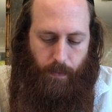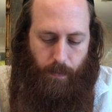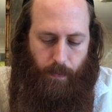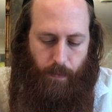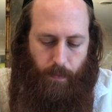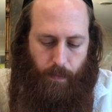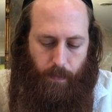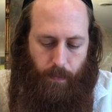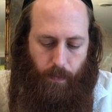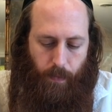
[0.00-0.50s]

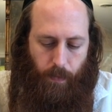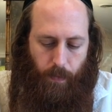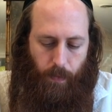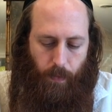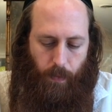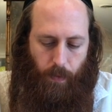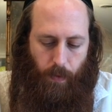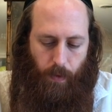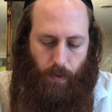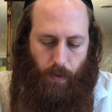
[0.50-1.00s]

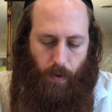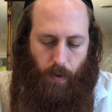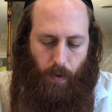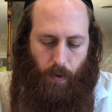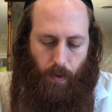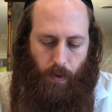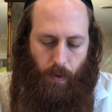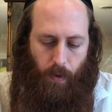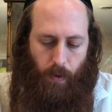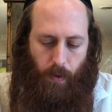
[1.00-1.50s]

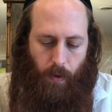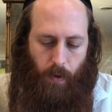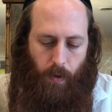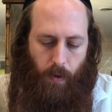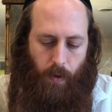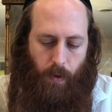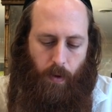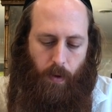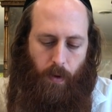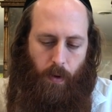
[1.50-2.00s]

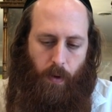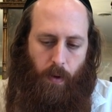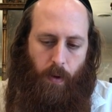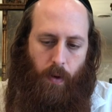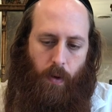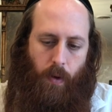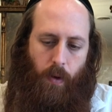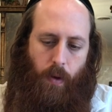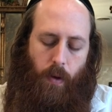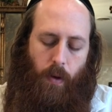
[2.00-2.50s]

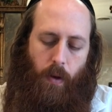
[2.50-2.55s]
Nothing is said.